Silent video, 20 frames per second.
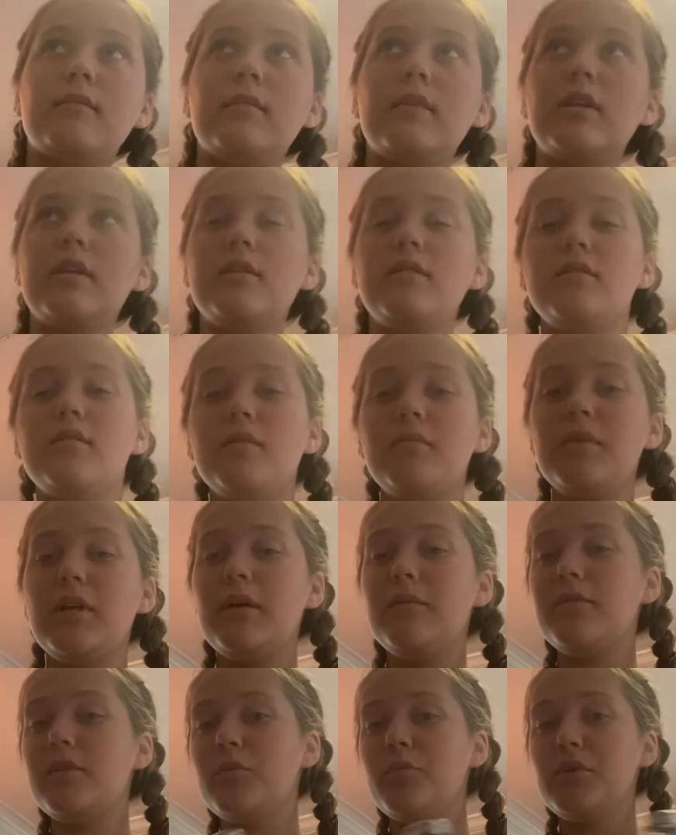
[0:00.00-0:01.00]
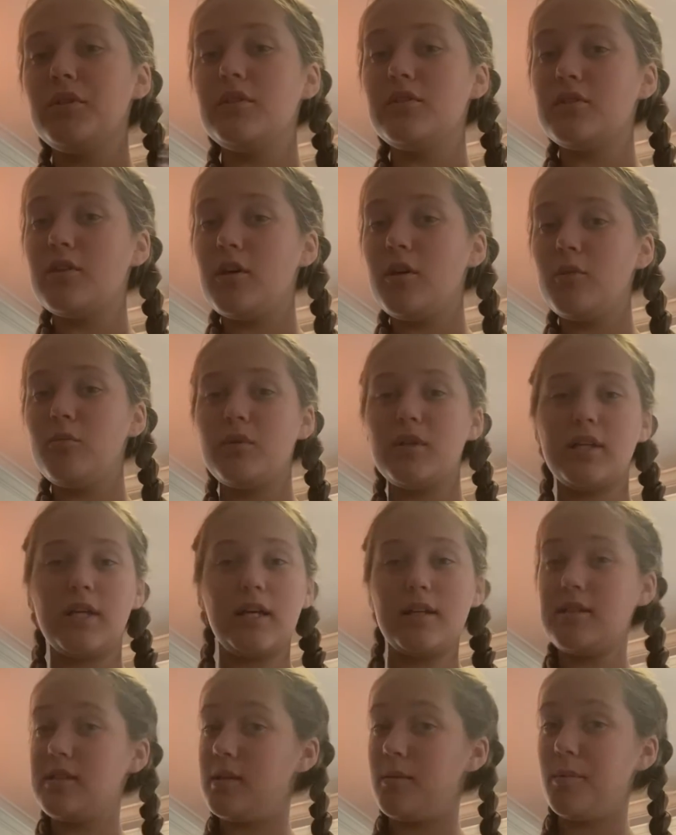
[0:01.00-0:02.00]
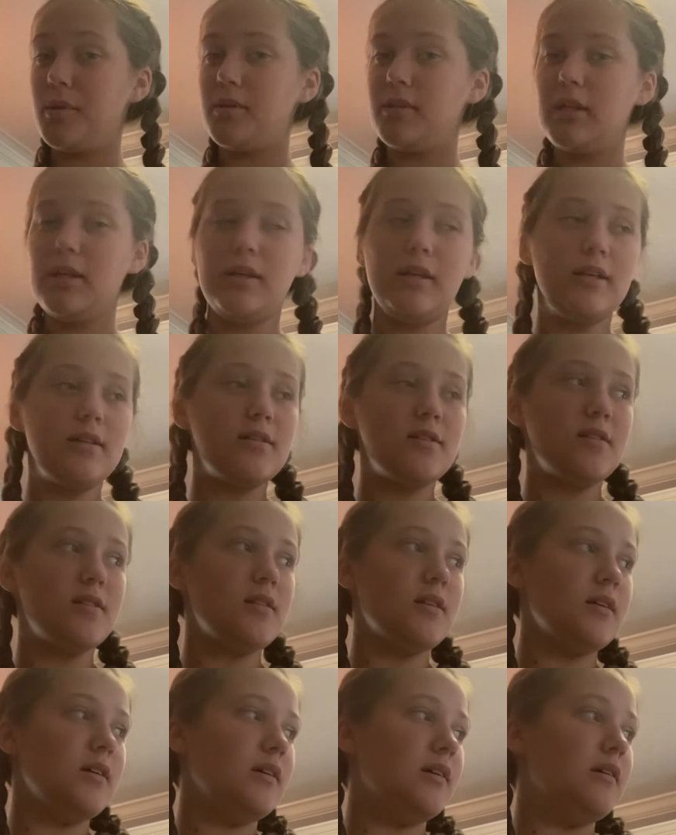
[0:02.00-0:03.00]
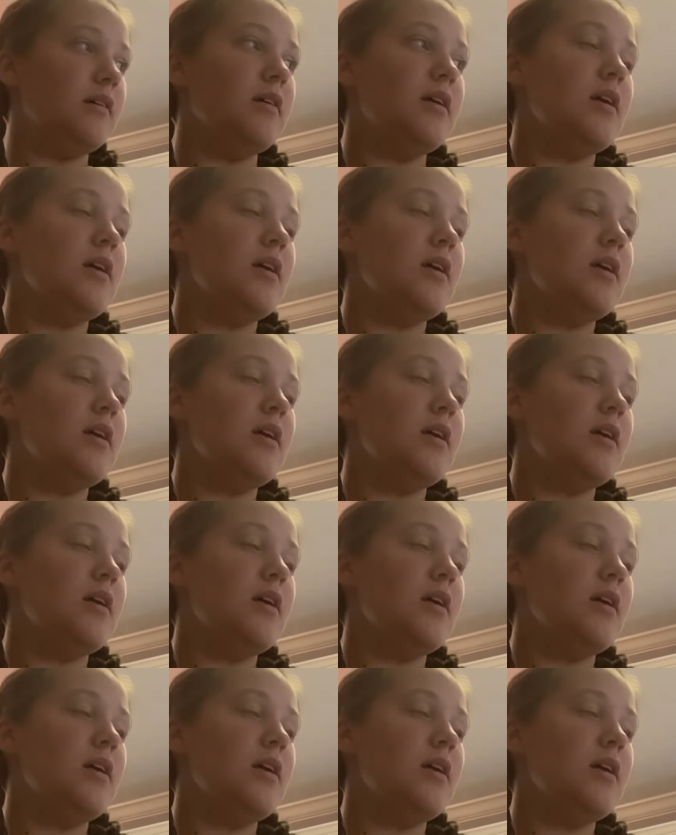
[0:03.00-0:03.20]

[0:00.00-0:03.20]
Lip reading: Sometimes I put salt, but not typically, because the